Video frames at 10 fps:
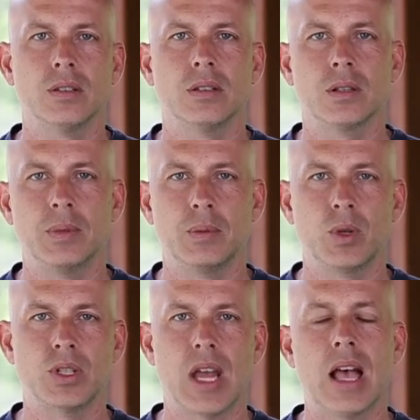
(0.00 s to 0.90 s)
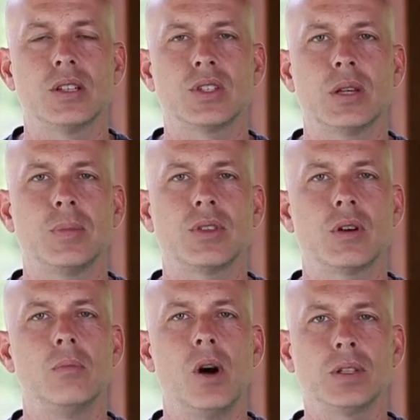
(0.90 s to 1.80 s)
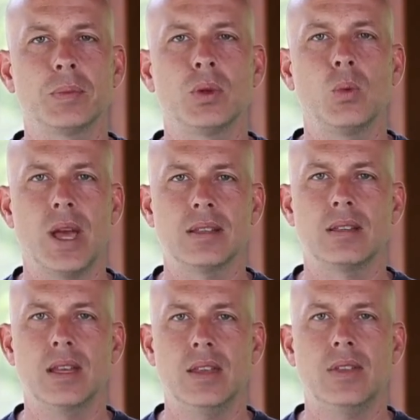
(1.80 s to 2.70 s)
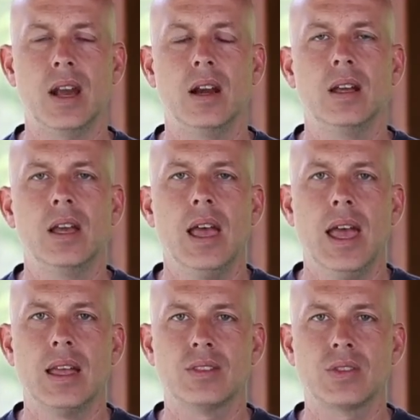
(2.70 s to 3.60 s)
a little bit more challenging, but there are multiple ways to get there. And